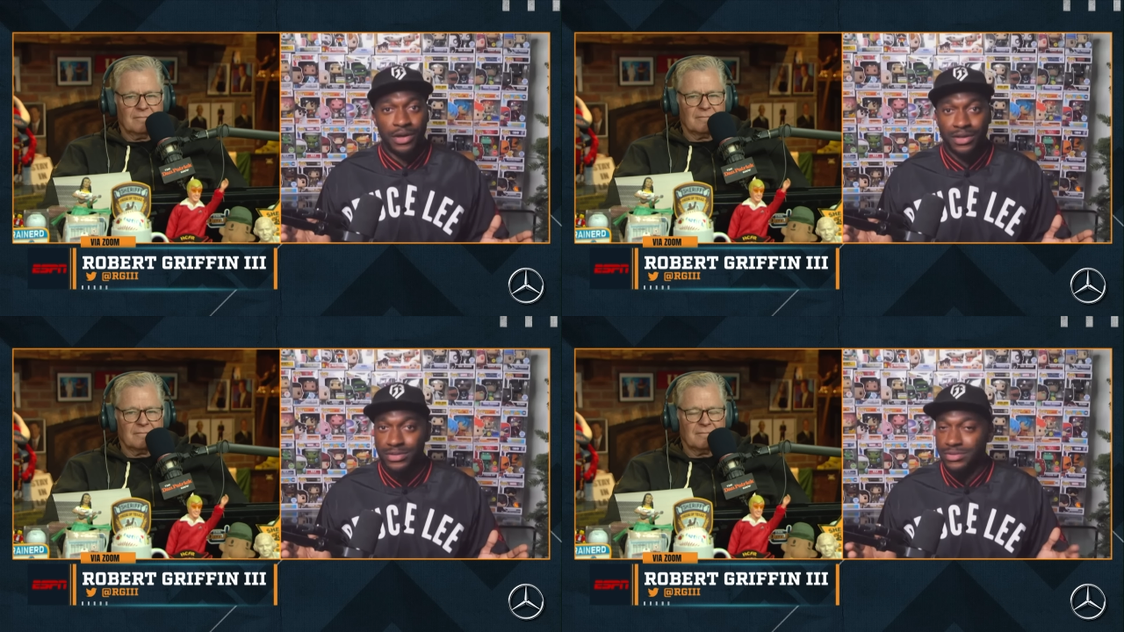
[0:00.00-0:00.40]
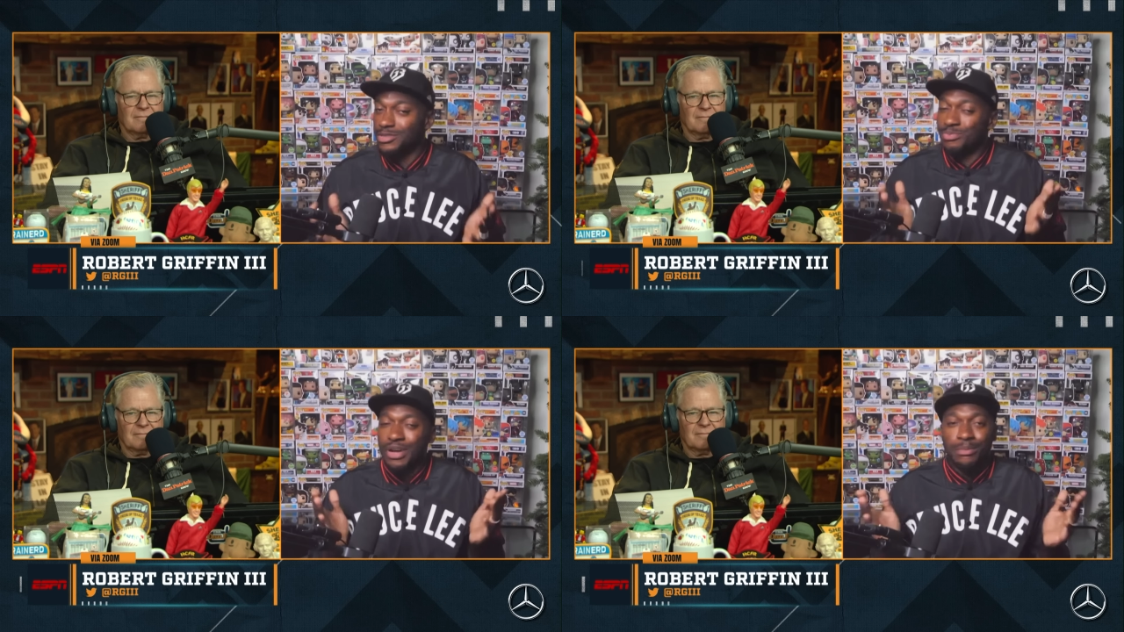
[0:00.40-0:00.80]
Speaker 1: It's
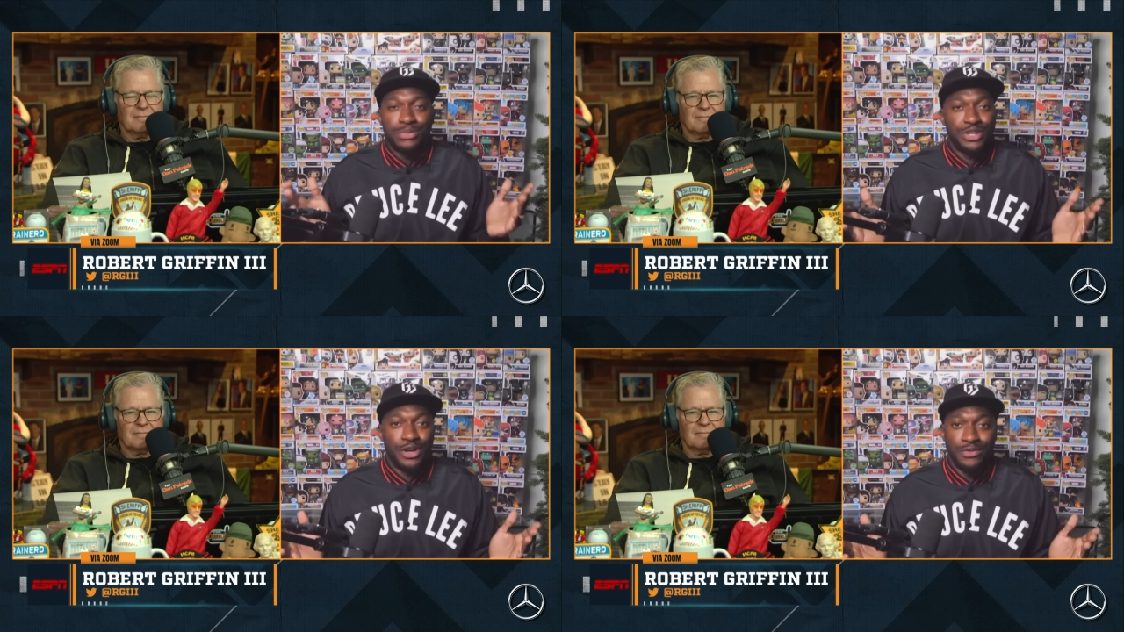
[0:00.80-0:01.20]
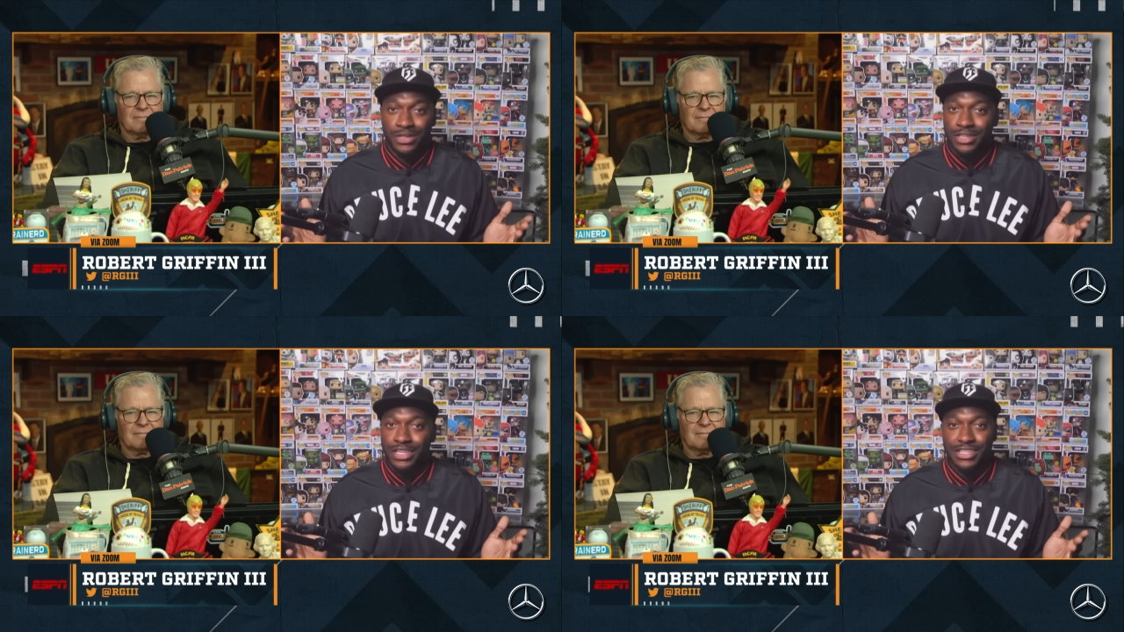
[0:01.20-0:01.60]
problem solving.
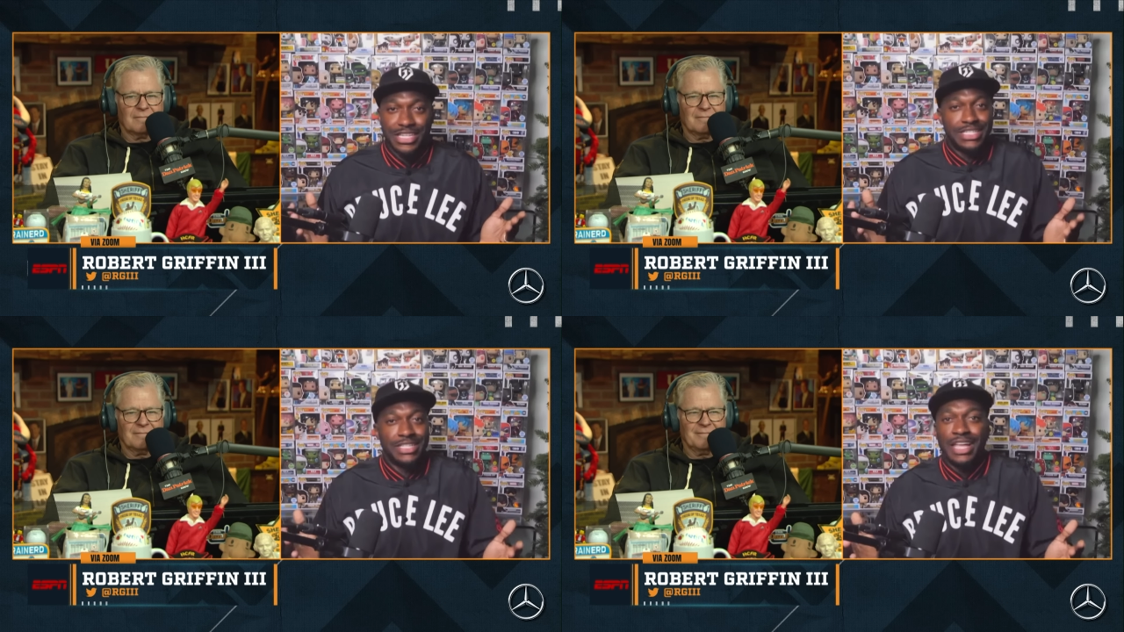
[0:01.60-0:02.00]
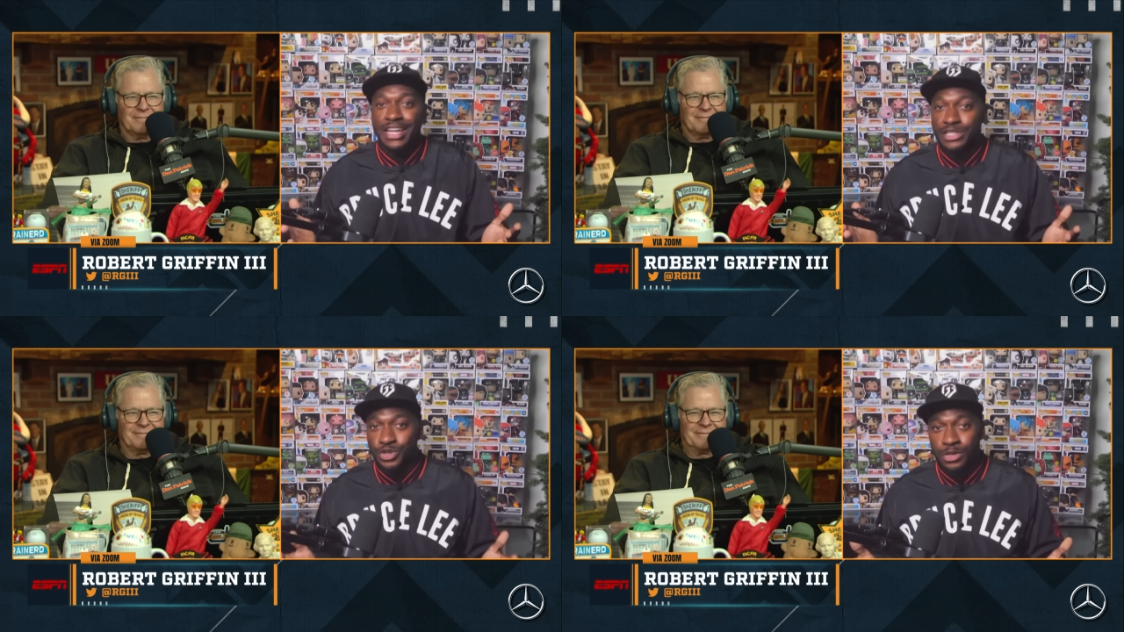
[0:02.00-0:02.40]
You get to the line of
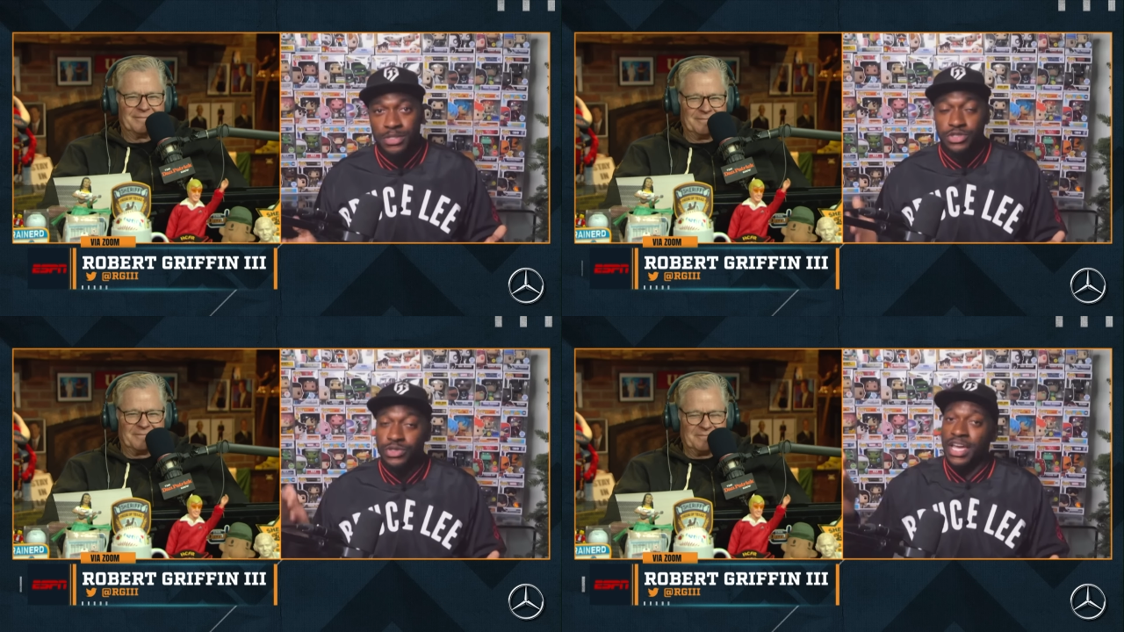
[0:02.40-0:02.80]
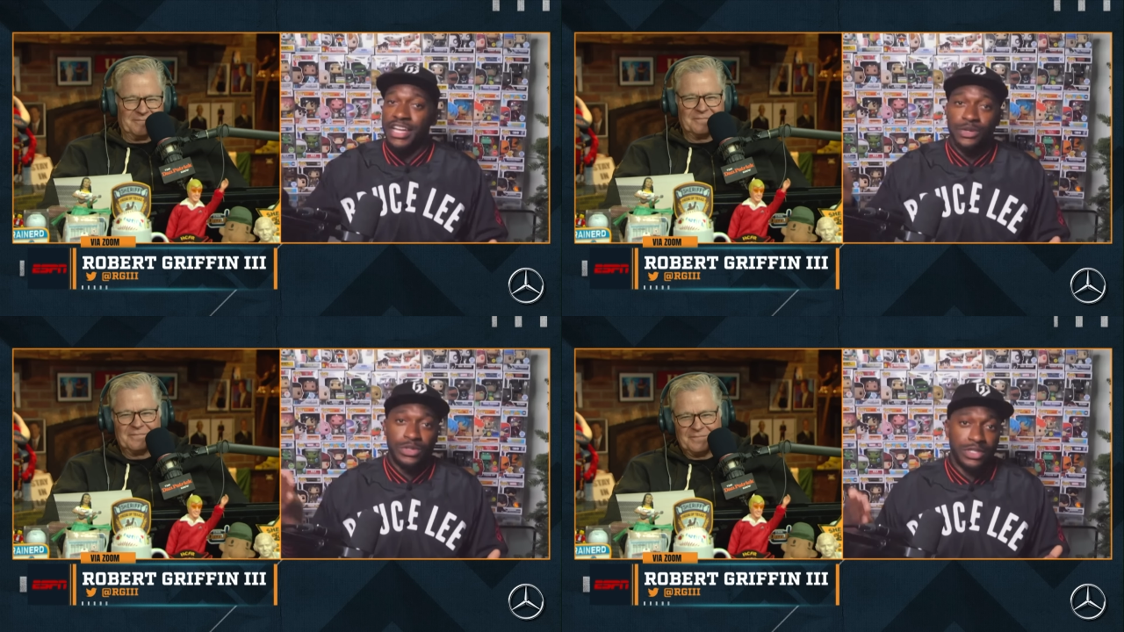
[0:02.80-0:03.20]
scrimmage, you diagnose
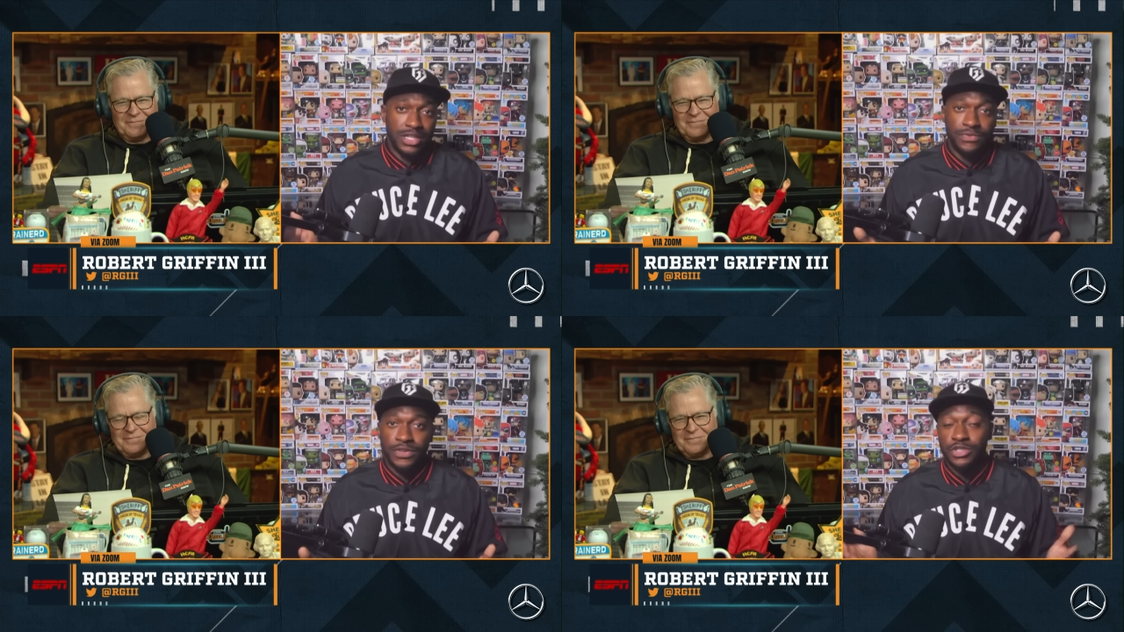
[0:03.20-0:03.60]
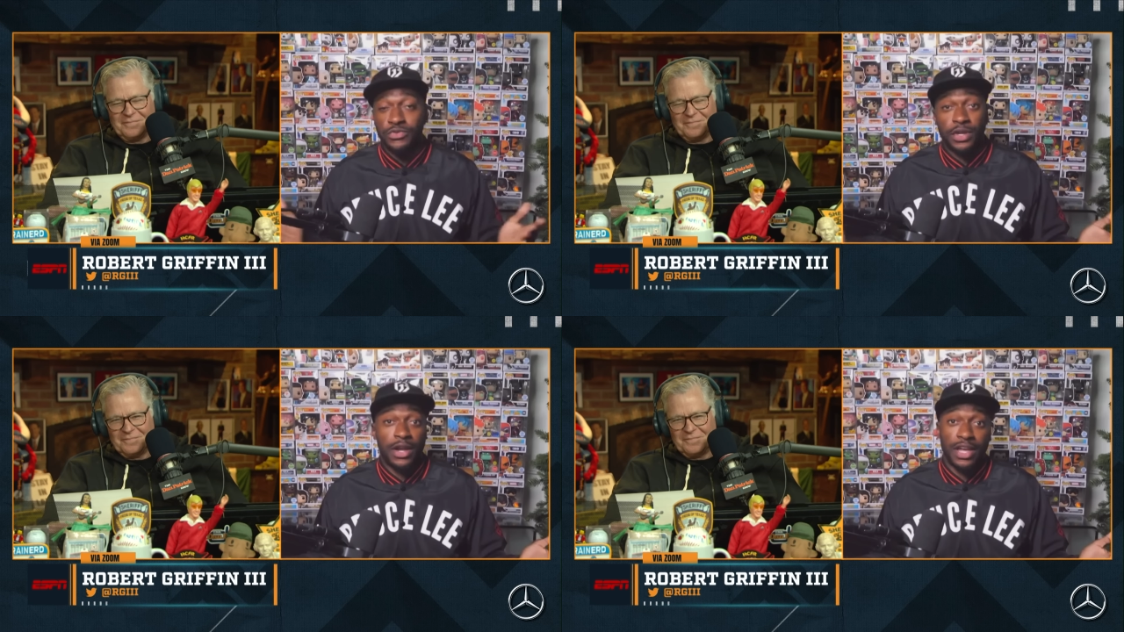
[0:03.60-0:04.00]
the defense, you figure
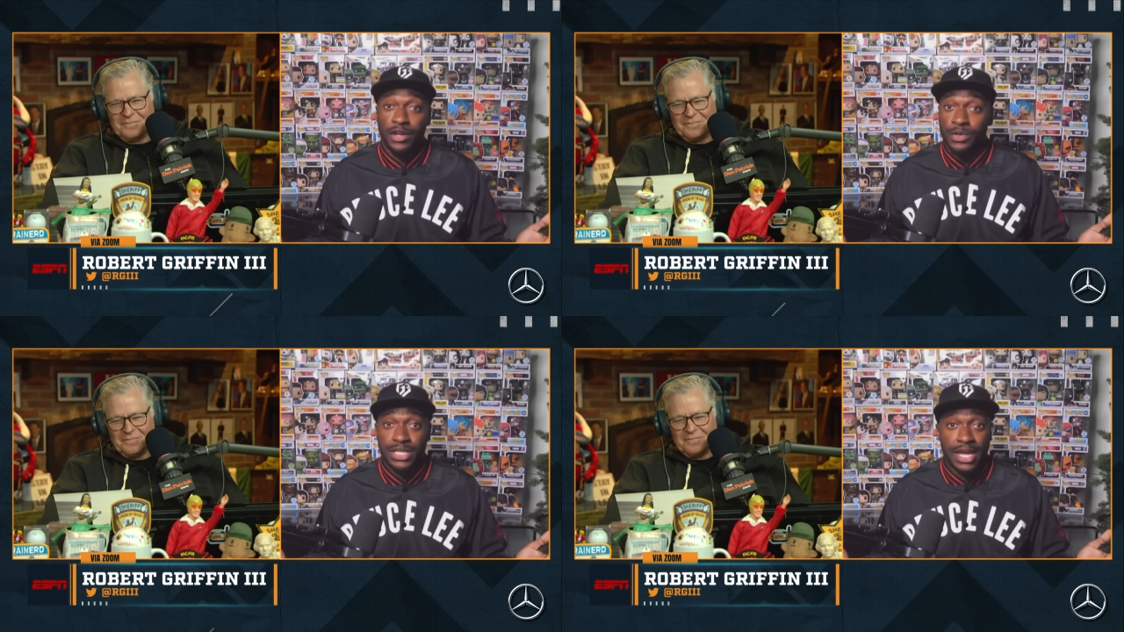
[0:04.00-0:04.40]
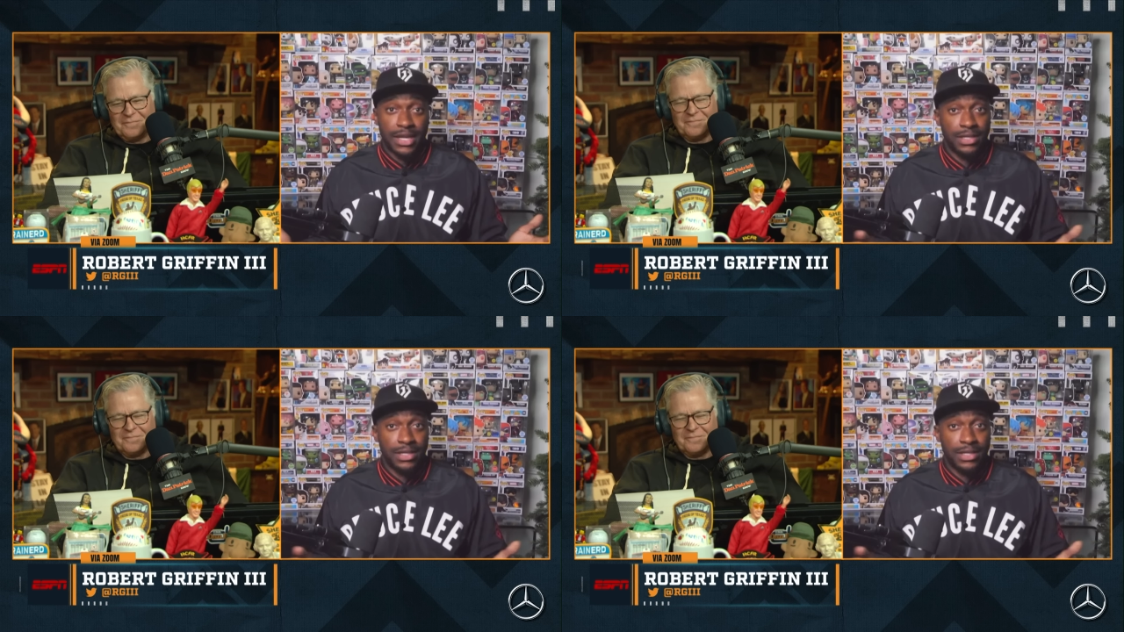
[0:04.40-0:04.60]
out how to attack it.